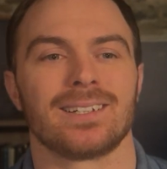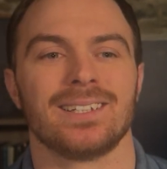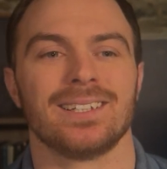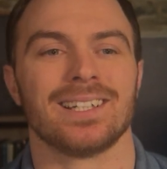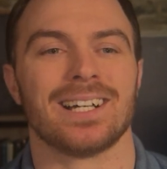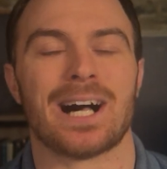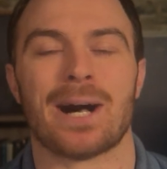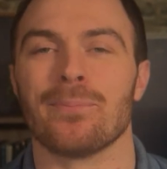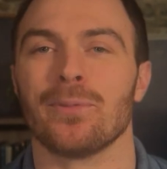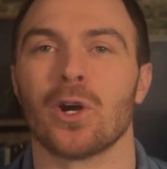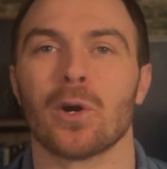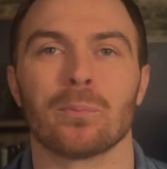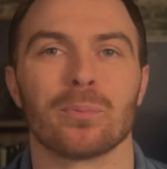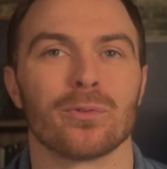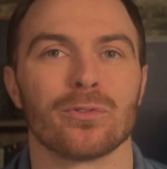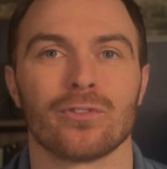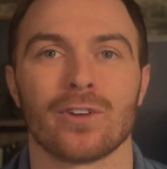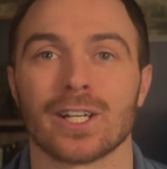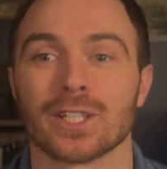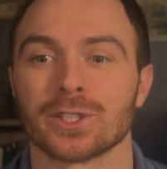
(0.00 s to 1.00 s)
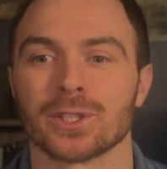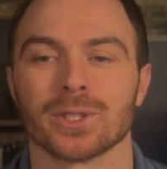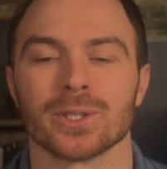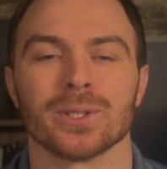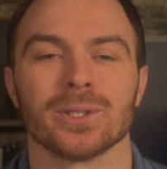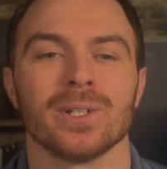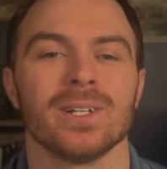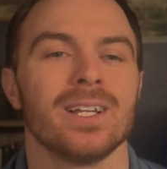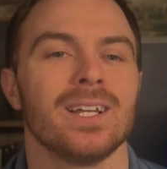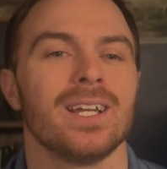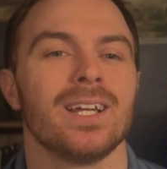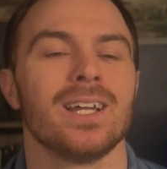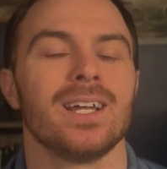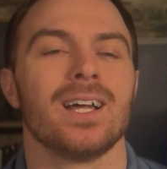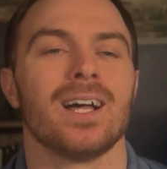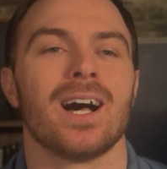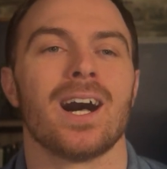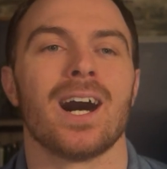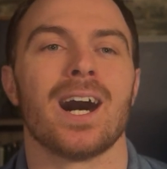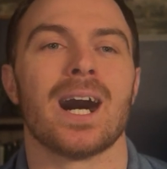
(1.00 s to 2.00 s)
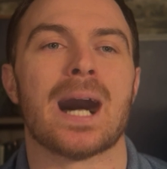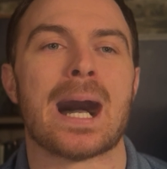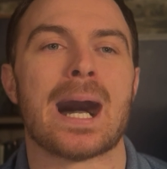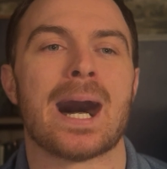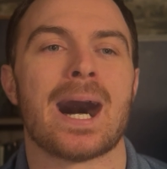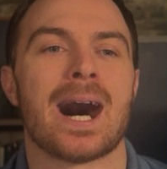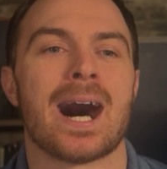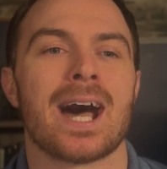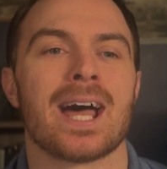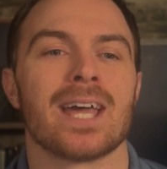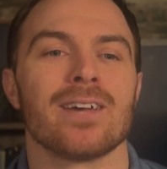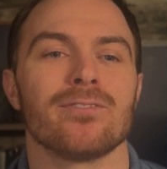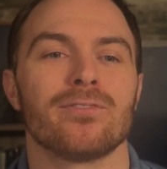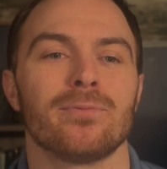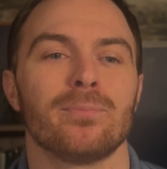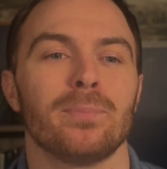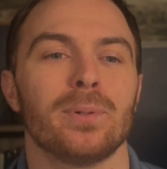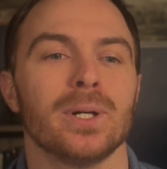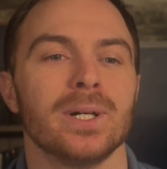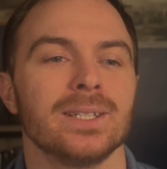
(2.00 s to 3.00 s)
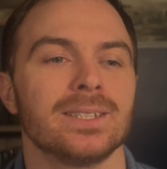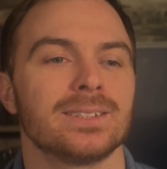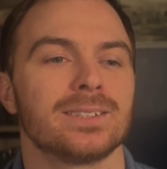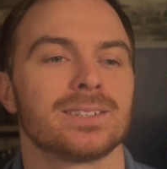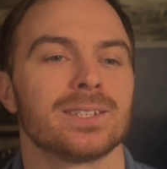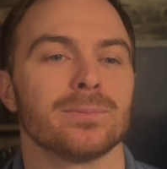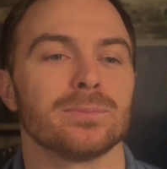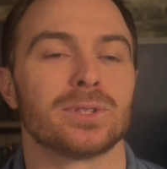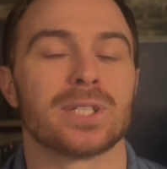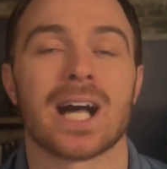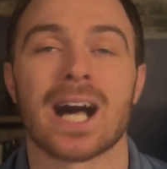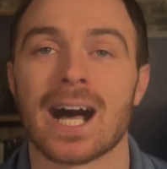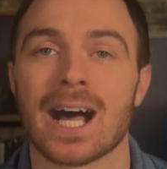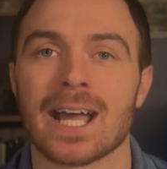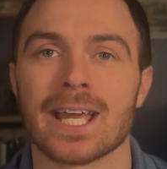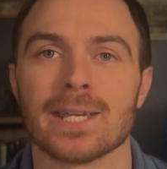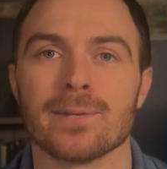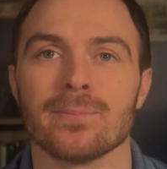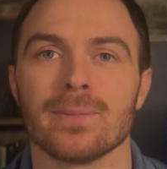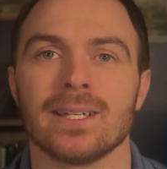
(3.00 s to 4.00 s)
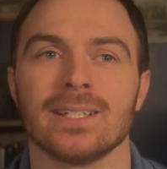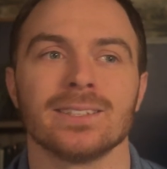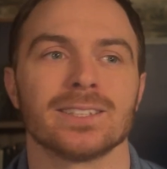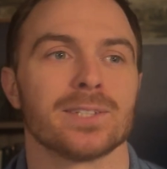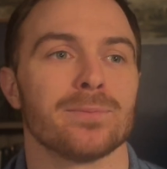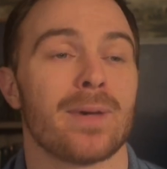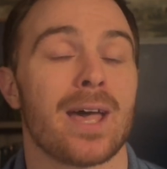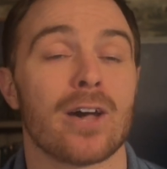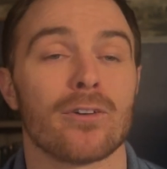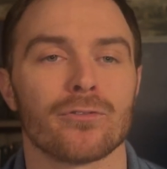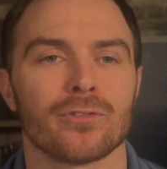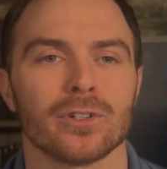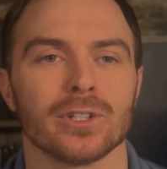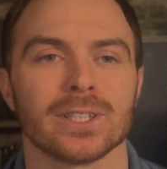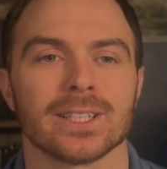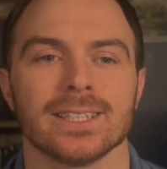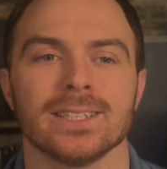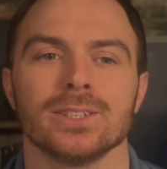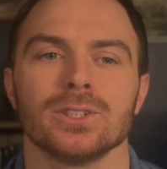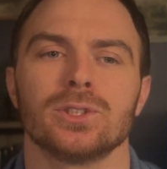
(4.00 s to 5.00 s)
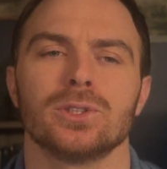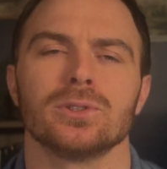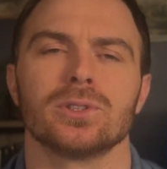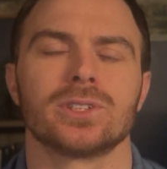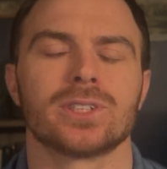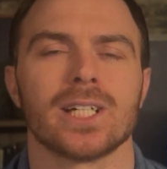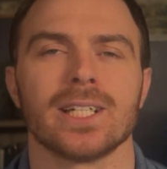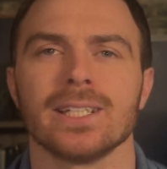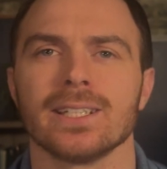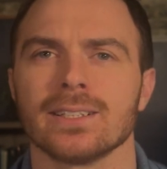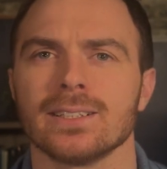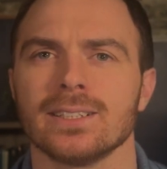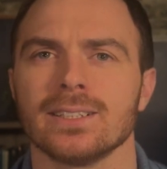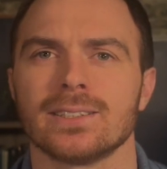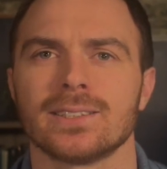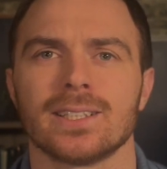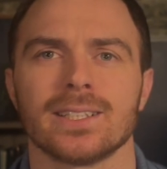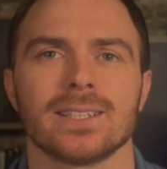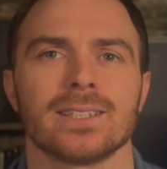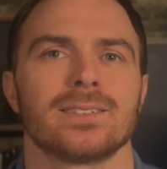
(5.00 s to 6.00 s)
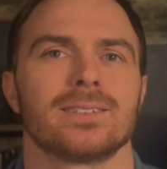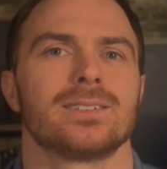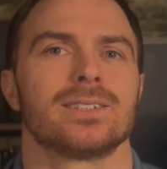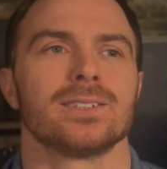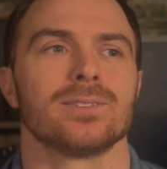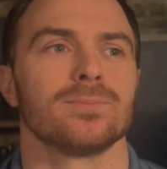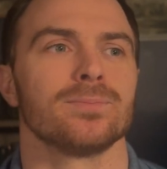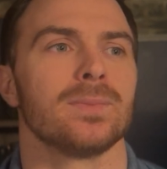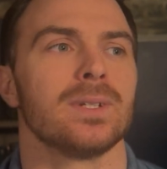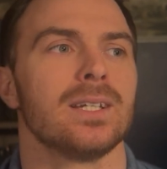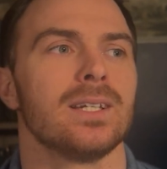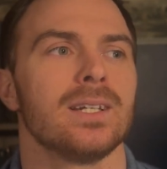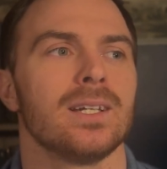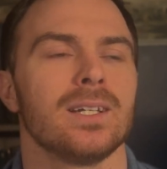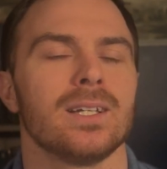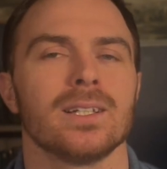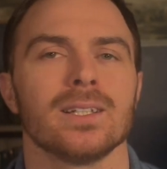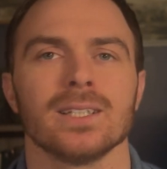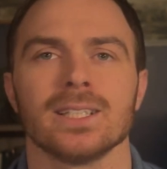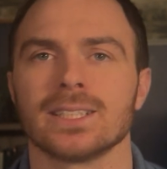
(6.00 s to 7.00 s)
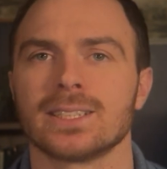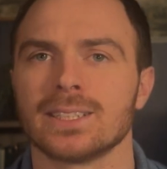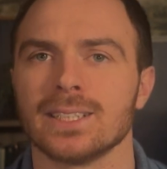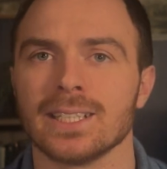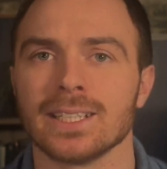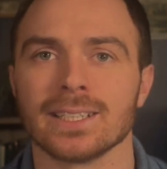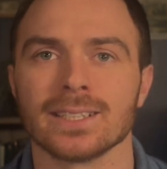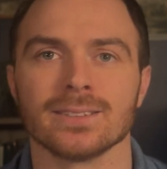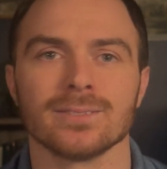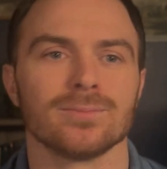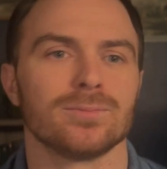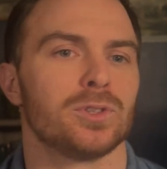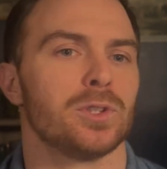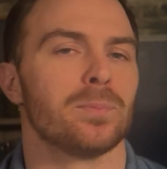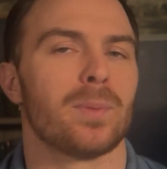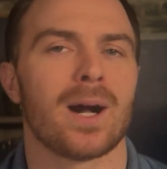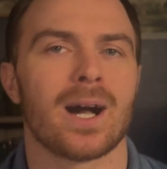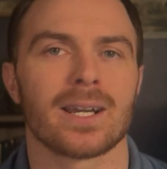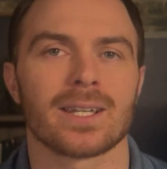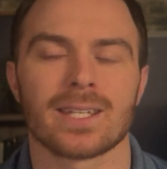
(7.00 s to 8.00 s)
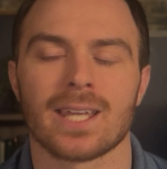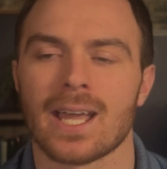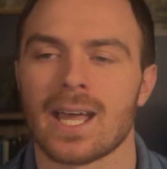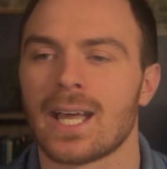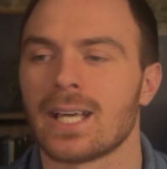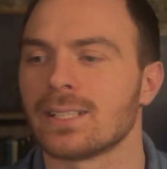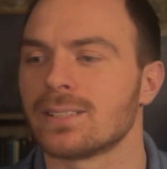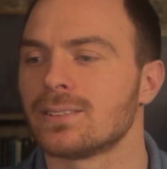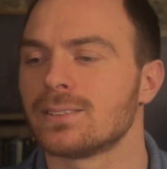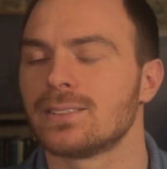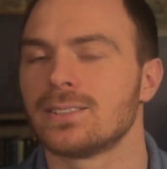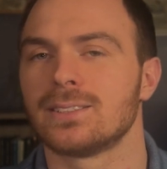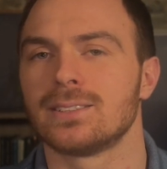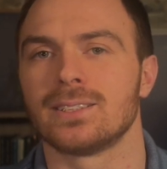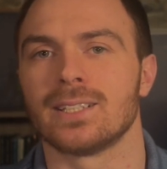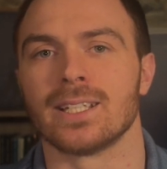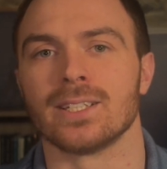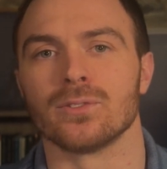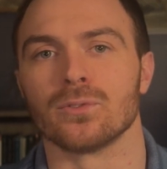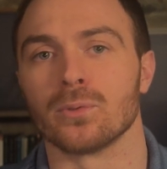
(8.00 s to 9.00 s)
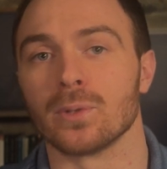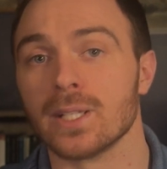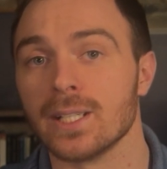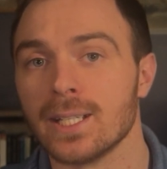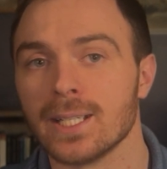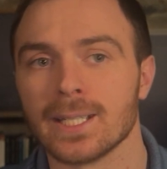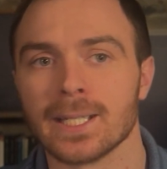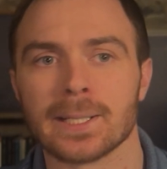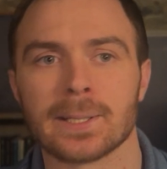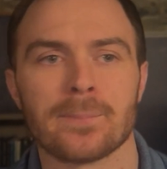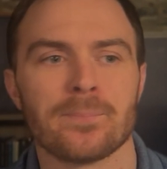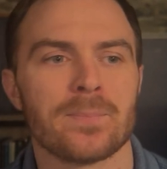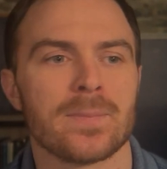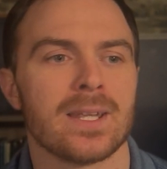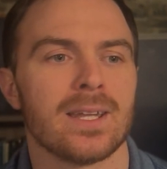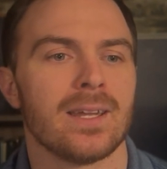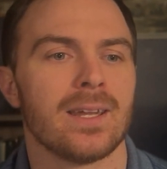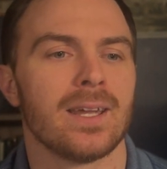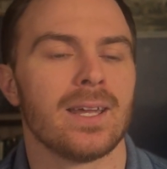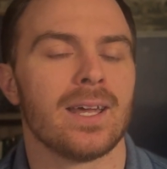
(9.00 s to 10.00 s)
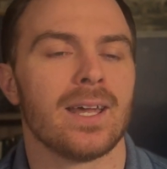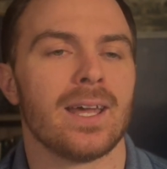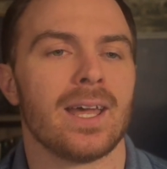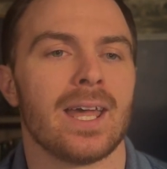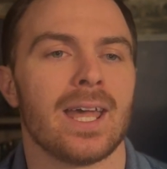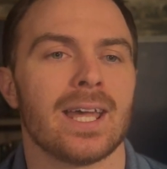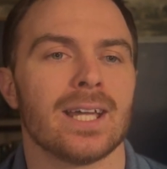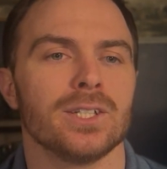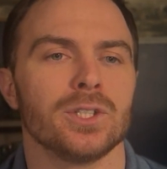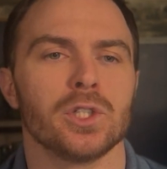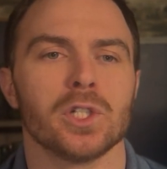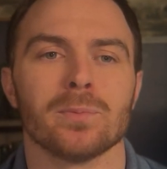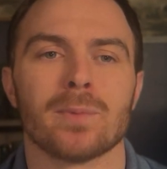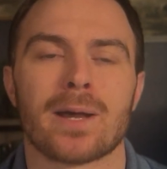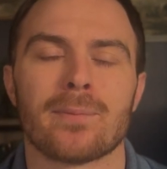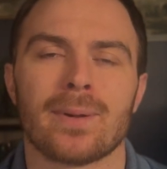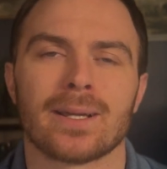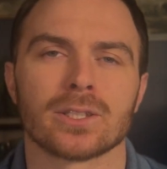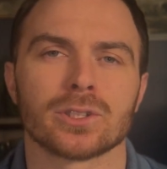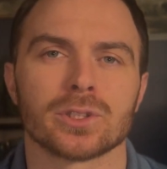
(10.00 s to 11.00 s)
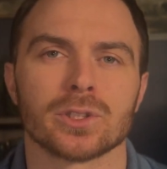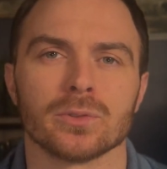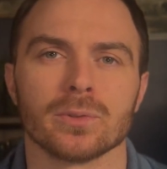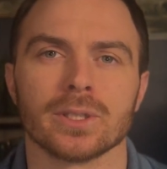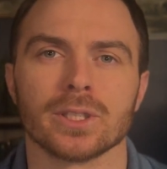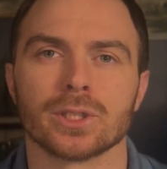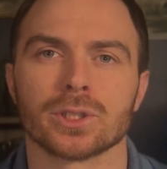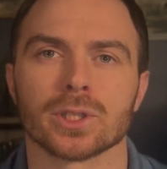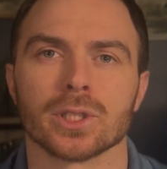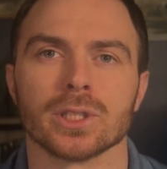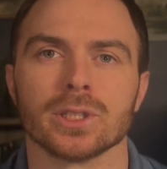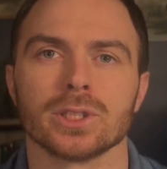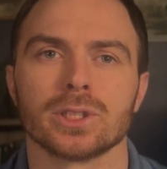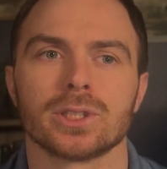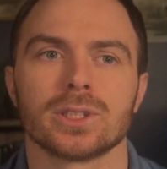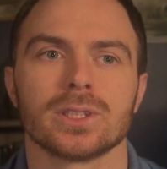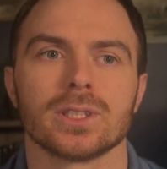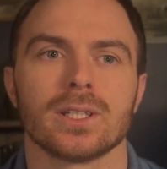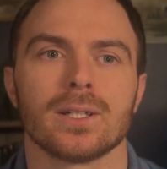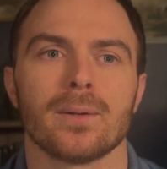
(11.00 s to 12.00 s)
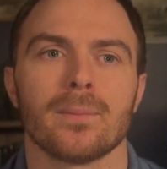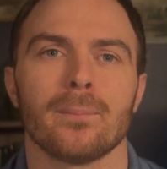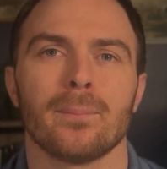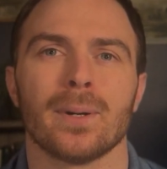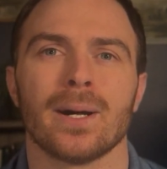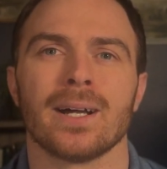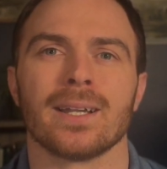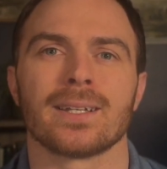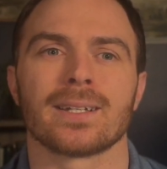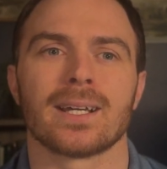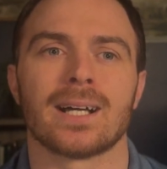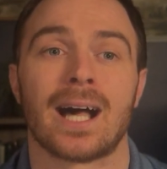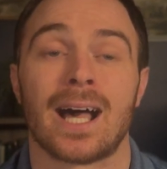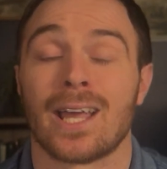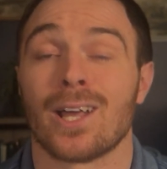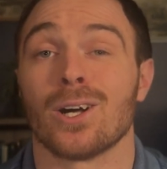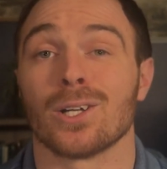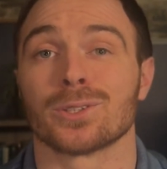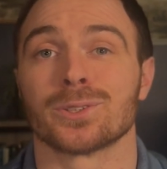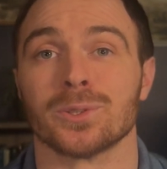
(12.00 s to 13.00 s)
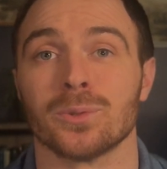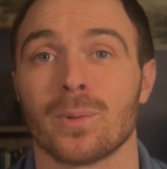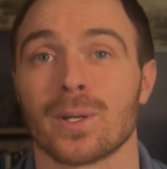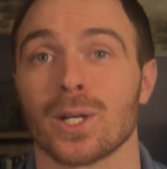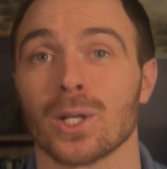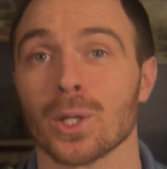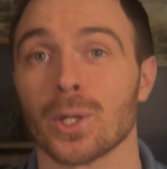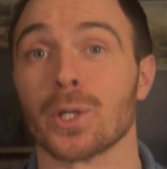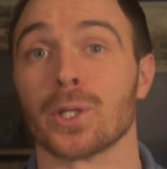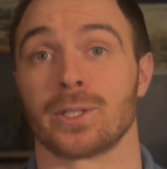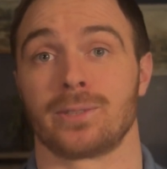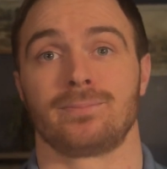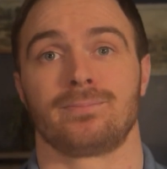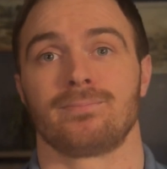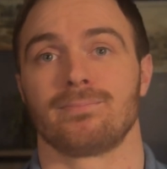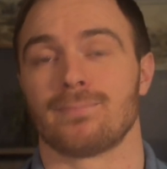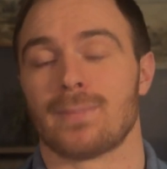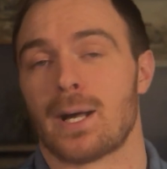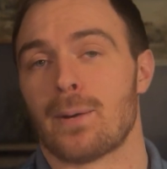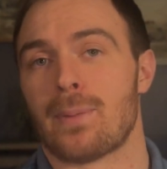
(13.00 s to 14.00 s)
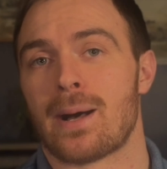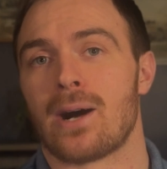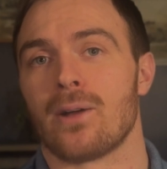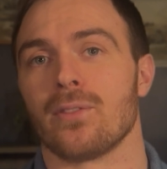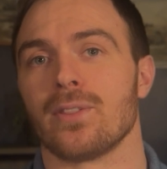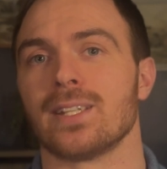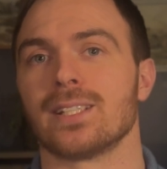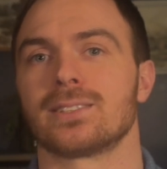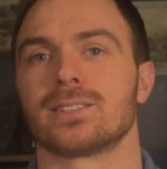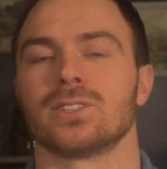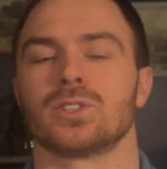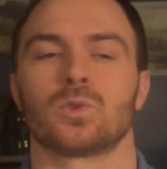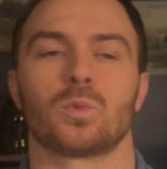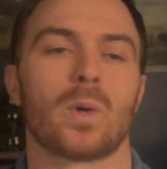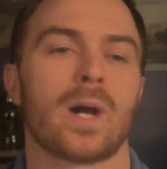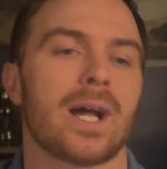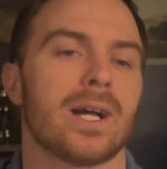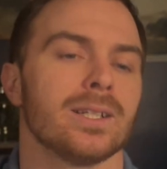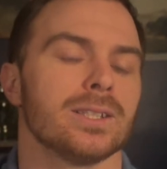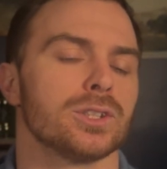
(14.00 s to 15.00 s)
I'm no professional. I've put some time and some effort into studying these things and listening to podcasts and reading and doing my best to research, but I also want to learn about this as well.